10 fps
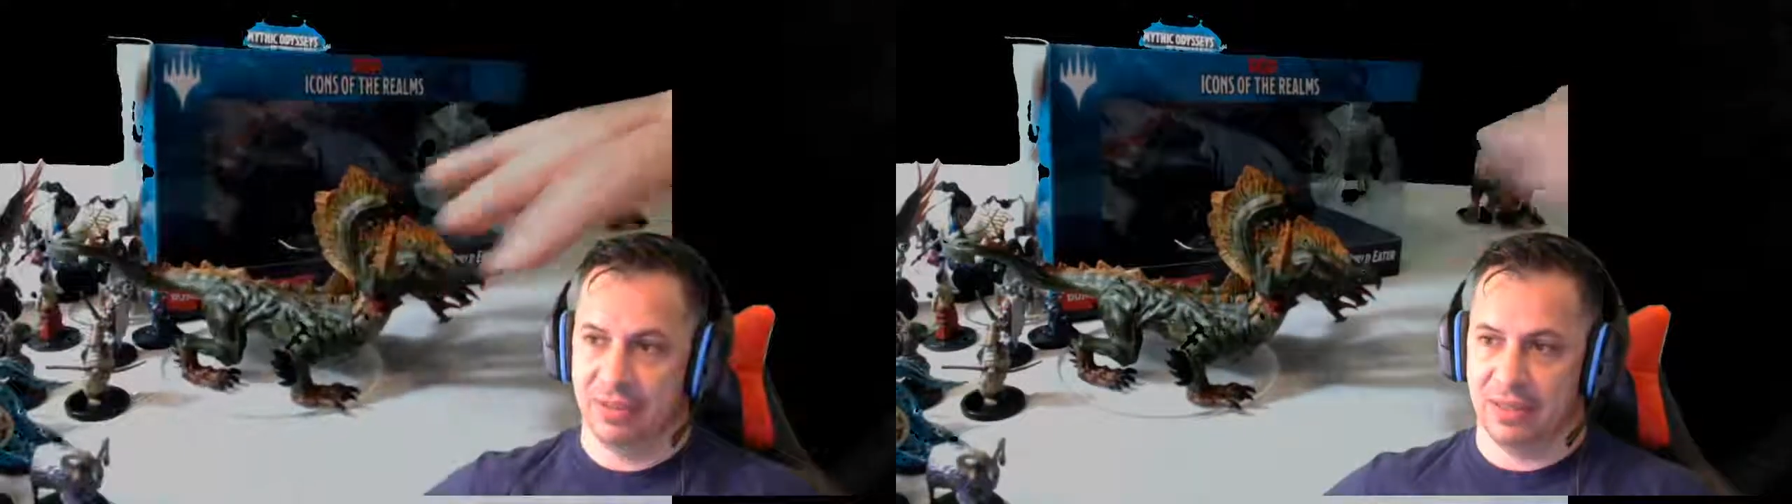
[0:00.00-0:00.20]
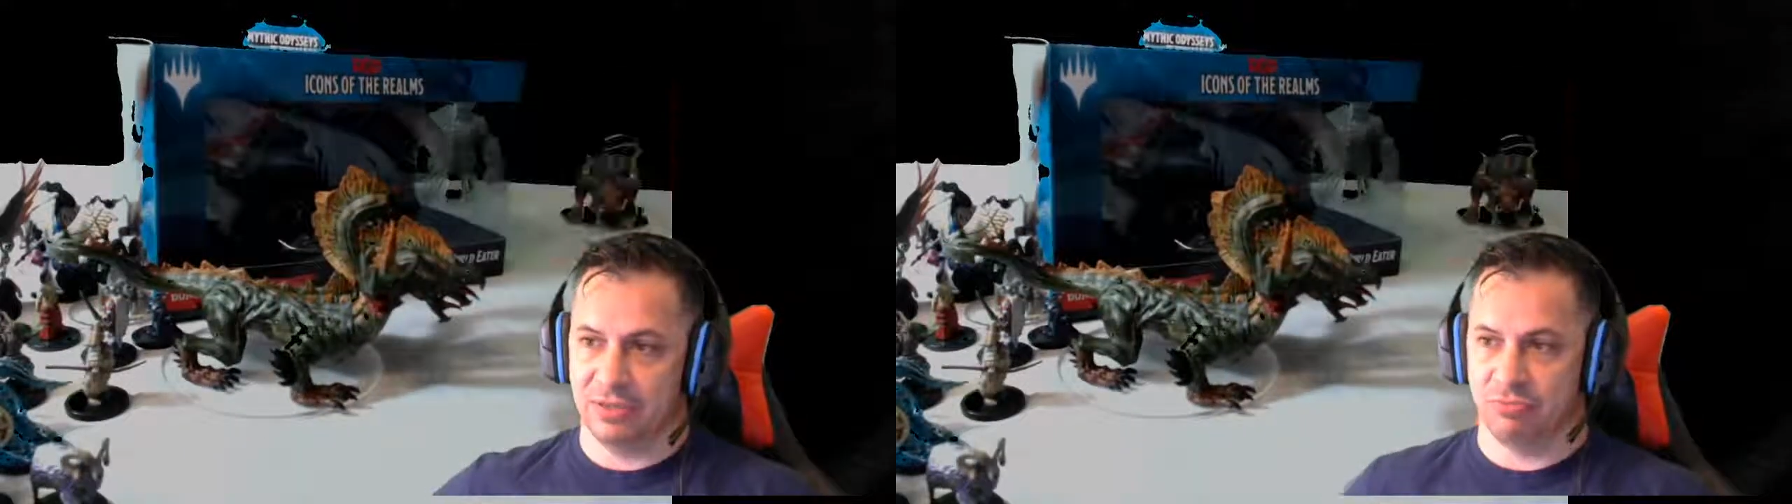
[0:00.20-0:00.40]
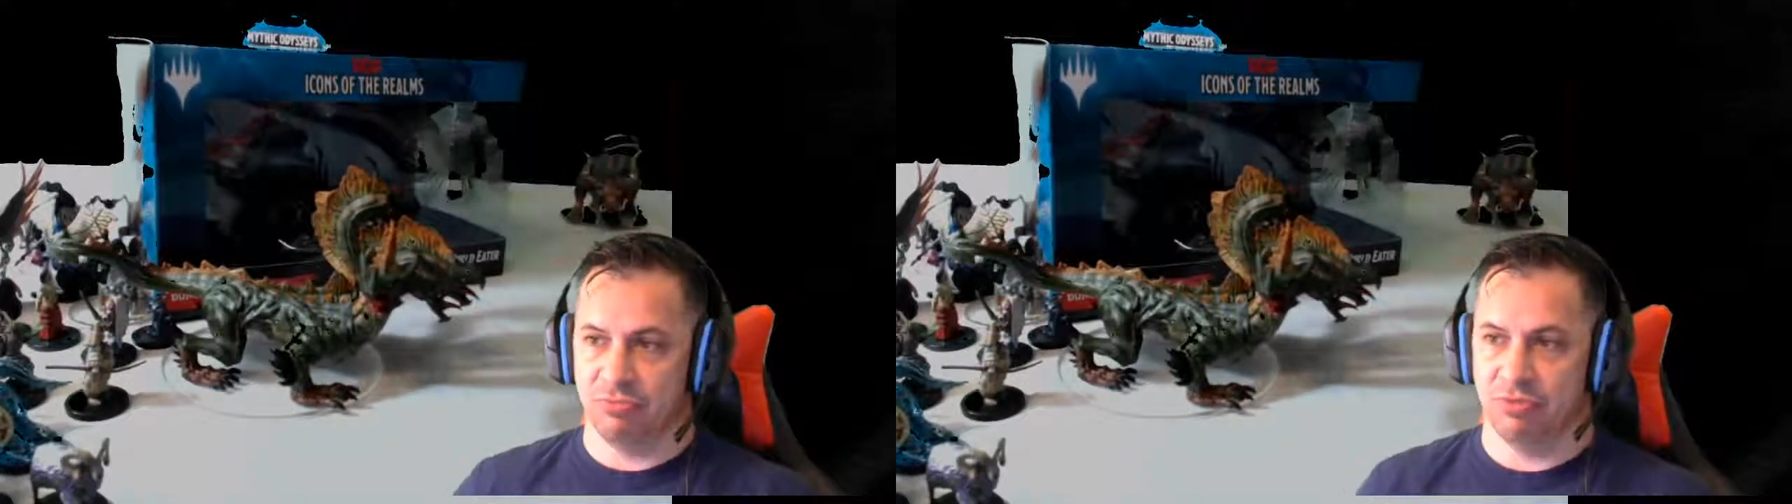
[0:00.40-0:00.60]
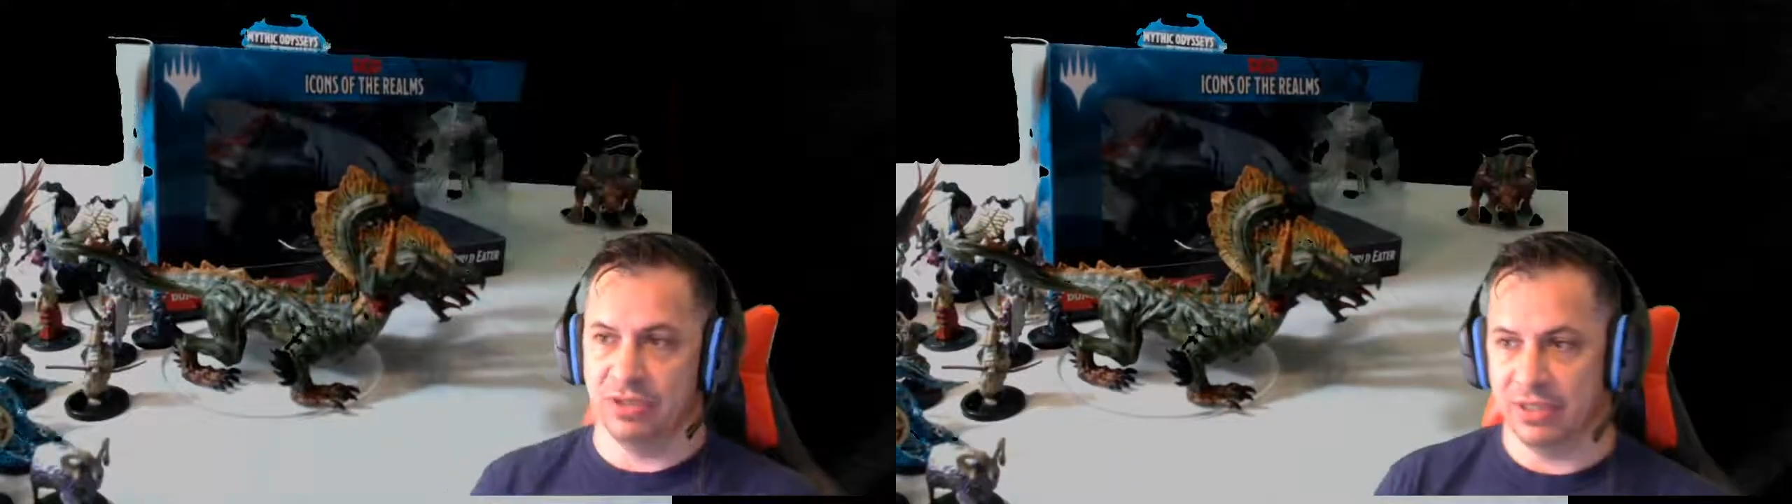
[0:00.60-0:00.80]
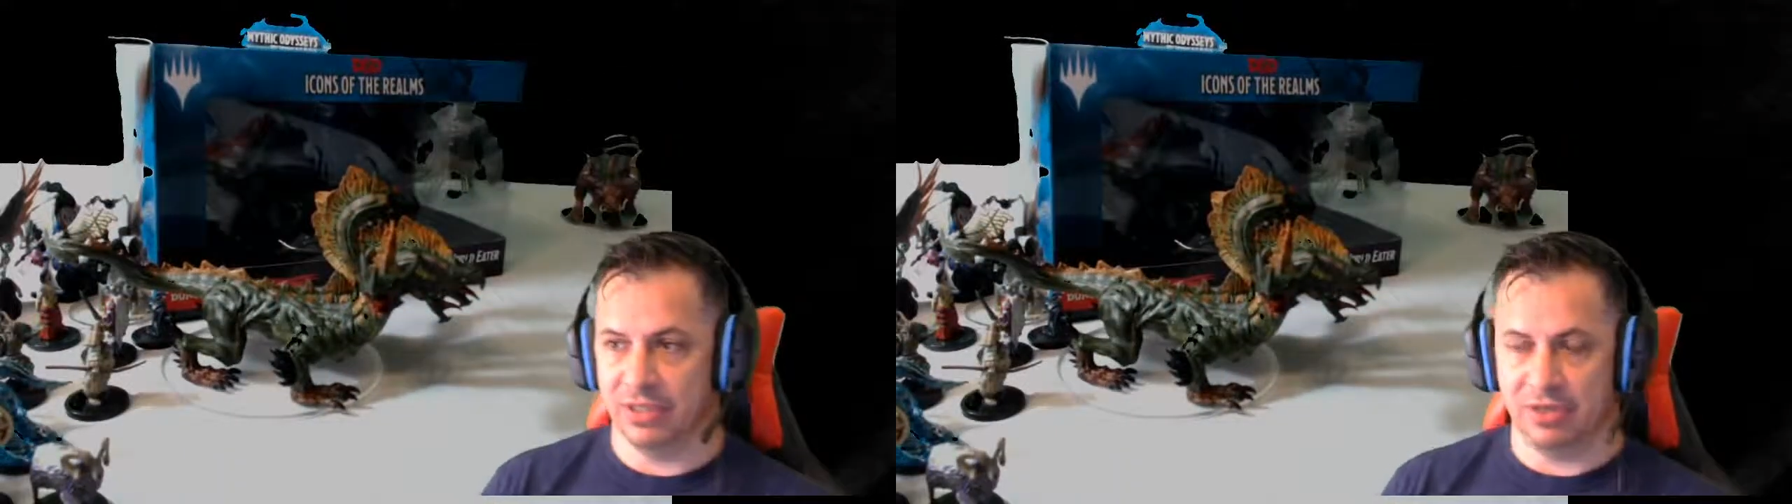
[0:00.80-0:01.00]
it's
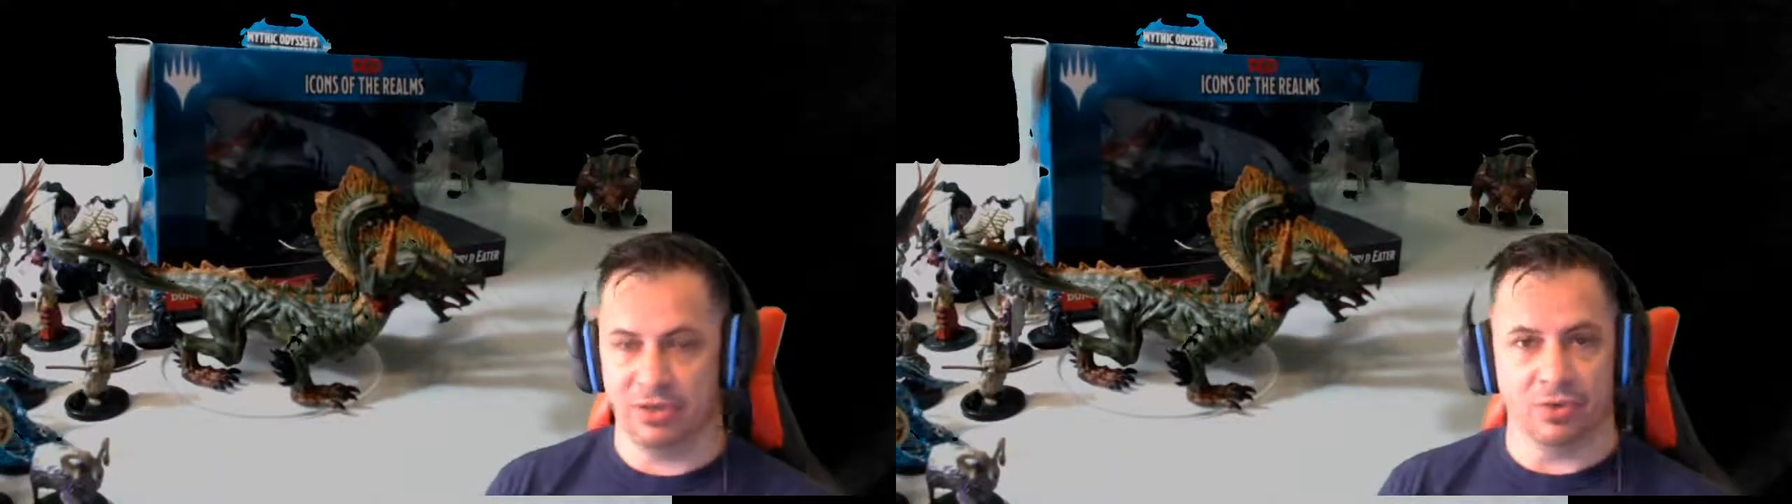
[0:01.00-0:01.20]
really going to look